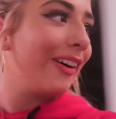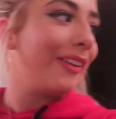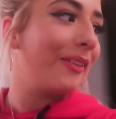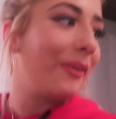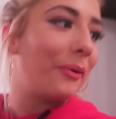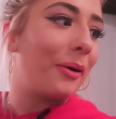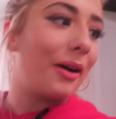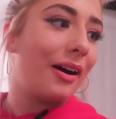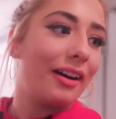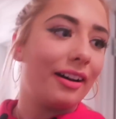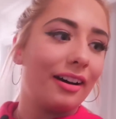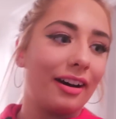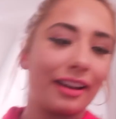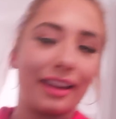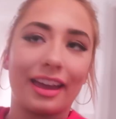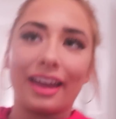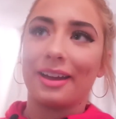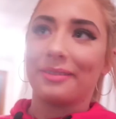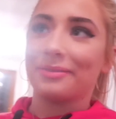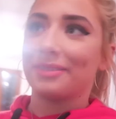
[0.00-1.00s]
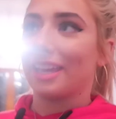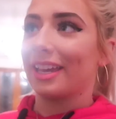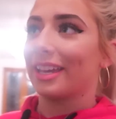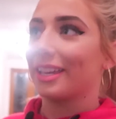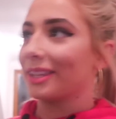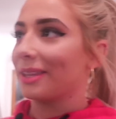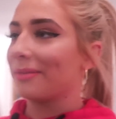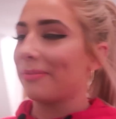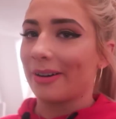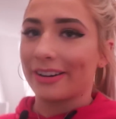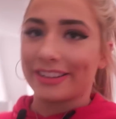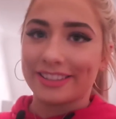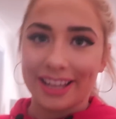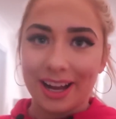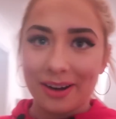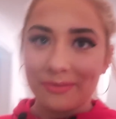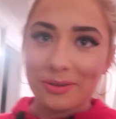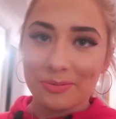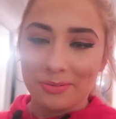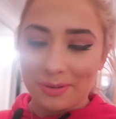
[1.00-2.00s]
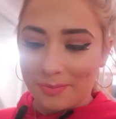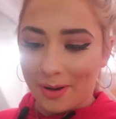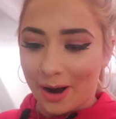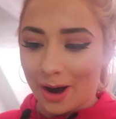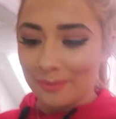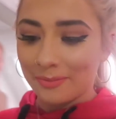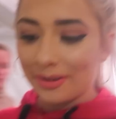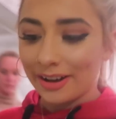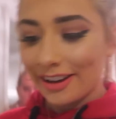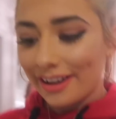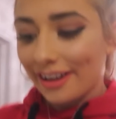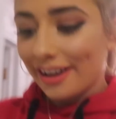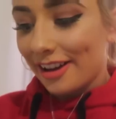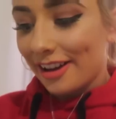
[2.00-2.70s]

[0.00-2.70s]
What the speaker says: what okay, I'm taking the box down with me, mum.